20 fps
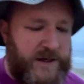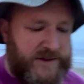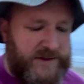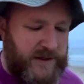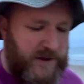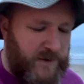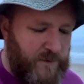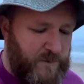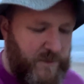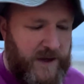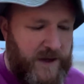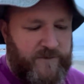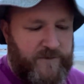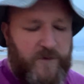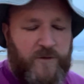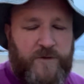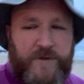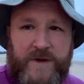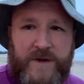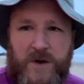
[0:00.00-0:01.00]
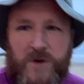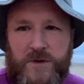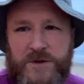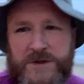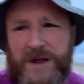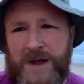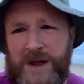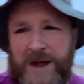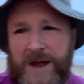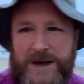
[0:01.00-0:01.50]
is going to be fulfilled
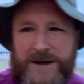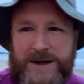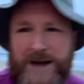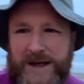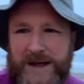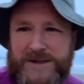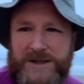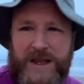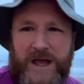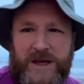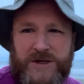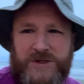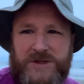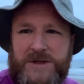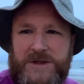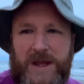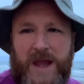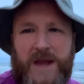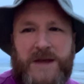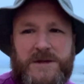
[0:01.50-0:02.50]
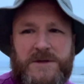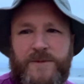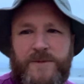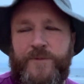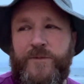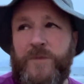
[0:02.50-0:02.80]
next election date